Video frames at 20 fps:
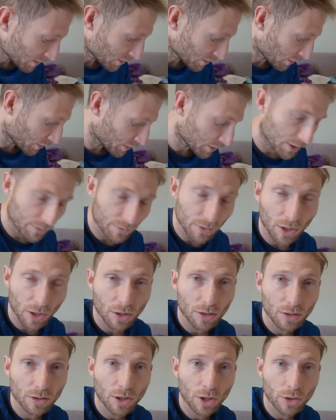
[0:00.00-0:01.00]
So you've
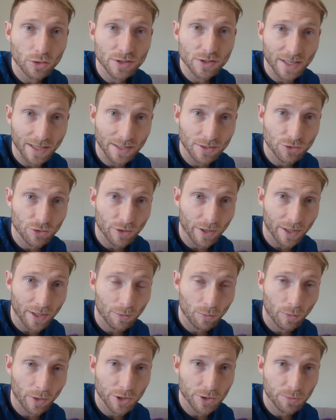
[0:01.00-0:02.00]
got
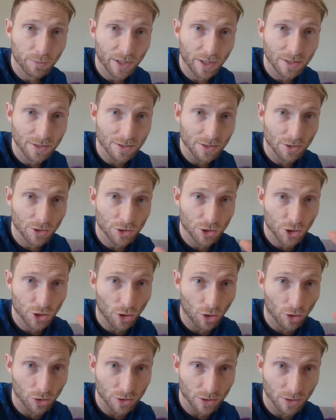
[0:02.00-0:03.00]
concentric, which means
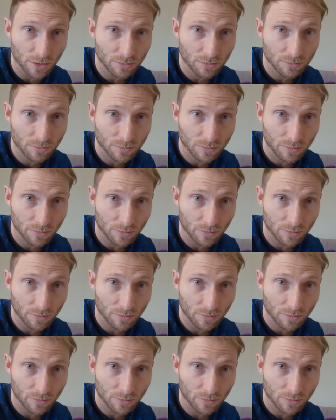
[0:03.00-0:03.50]
shorten,